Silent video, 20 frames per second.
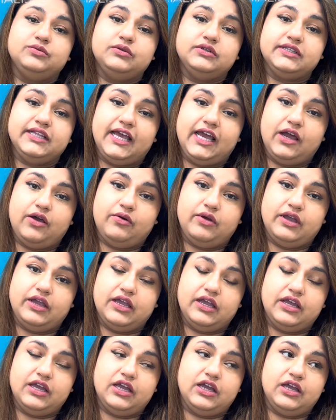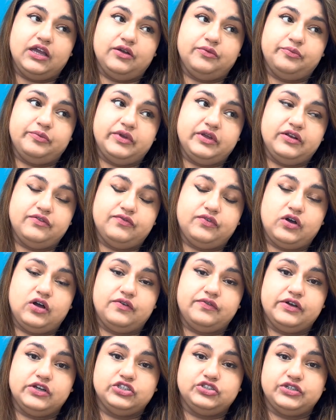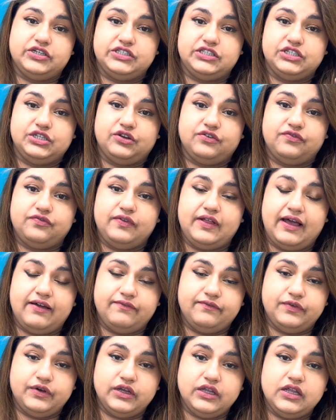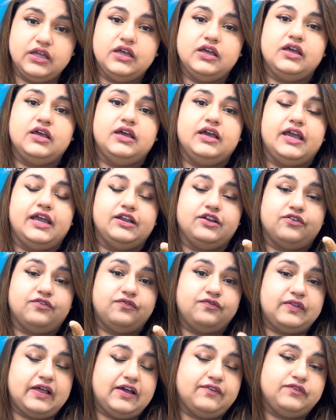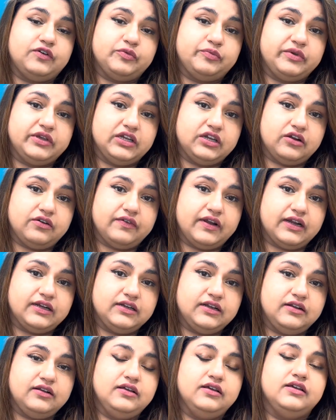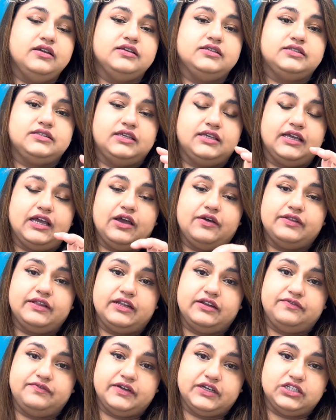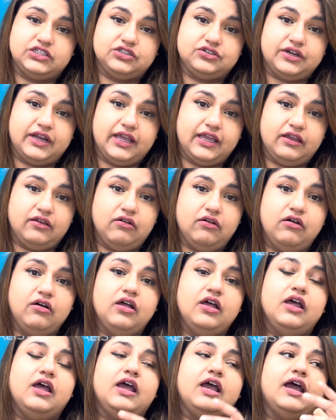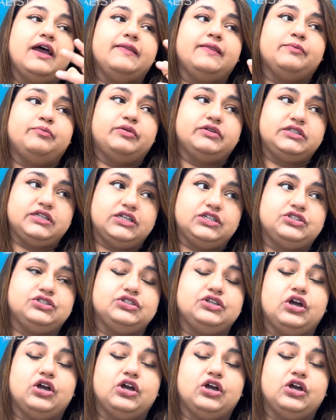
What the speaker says: will now involve addressing your flat foot and your flat foot being corrected, seeing how that affects your ankle, and then potentially